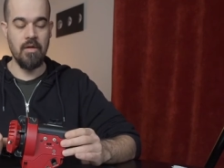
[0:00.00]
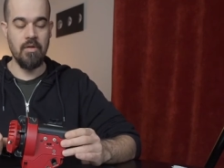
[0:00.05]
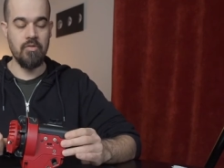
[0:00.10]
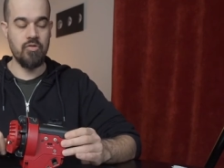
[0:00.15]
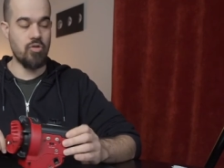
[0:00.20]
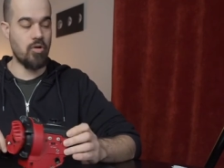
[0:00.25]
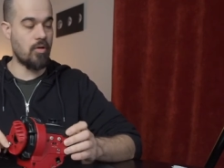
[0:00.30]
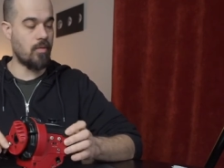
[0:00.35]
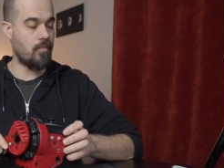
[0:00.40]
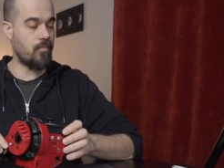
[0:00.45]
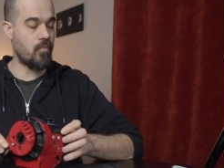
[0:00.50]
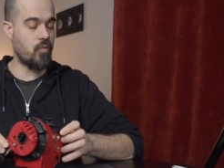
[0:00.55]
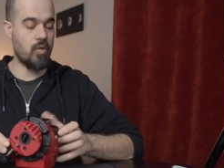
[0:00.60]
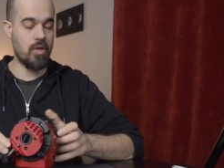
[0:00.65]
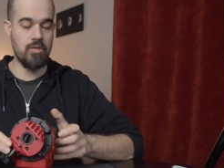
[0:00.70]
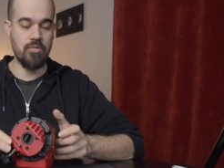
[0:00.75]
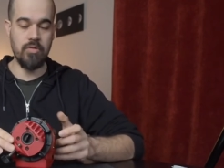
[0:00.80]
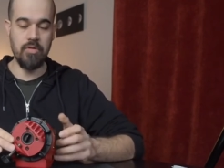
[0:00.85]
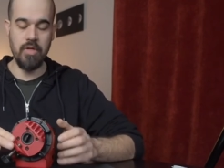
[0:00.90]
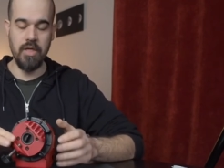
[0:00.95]
So,
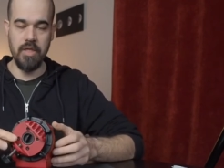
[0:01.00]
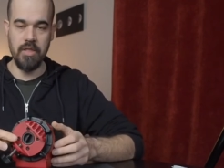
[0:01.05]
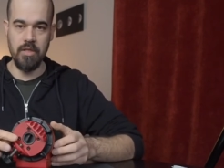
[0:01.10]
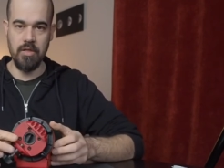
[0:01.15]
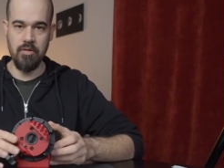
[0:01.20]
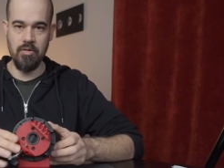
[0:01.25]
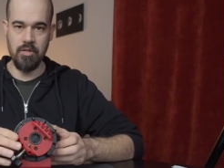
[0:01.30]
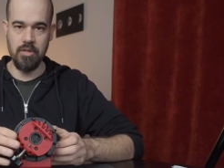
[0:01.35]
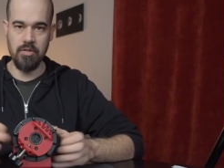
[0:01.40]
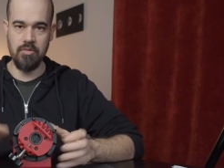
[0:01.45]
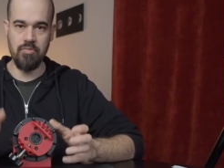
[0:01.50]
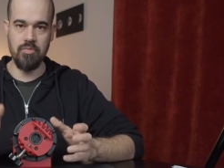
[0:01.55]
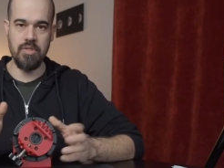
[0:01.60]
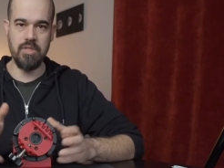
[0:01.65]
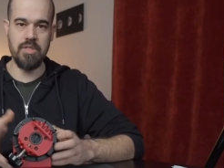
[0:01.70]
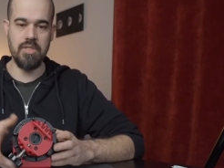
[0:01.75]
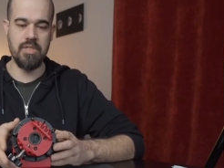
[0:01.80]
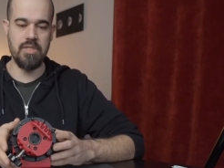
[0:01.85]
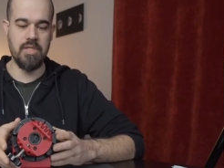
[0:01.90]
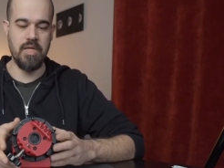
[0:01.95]
what do you need in order to
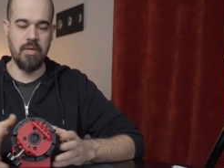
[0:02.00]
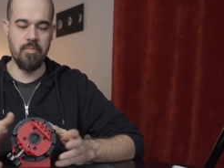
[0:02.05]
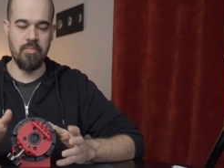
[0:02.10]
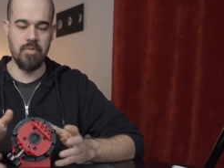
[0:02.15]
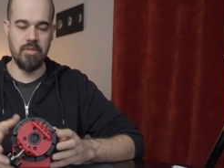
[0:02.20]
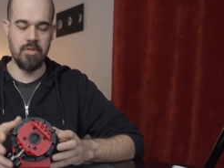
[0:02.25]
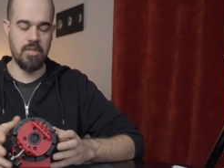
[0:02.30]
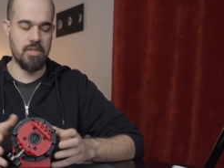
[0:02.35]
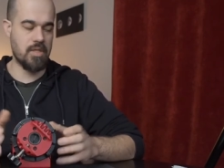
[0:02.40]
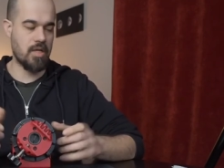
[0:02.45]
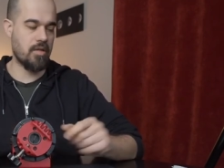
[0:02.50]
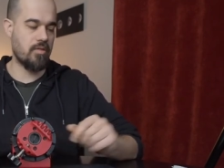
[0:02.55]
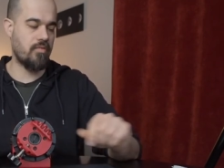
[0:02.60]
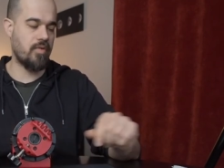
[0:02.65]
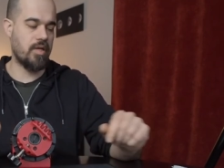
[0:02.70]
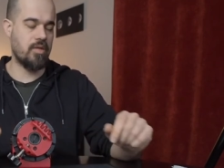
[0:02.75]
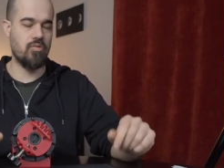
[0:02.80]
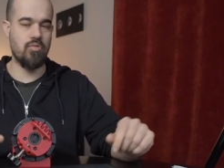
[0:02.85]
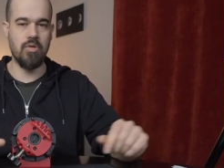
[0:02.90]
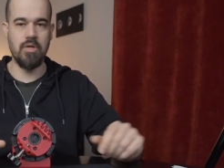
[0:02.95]
disassemble the Star
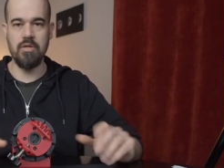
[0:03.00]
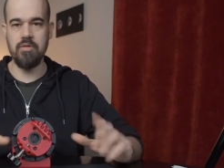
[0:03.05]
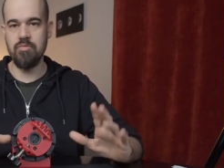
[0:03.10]
Adventurer?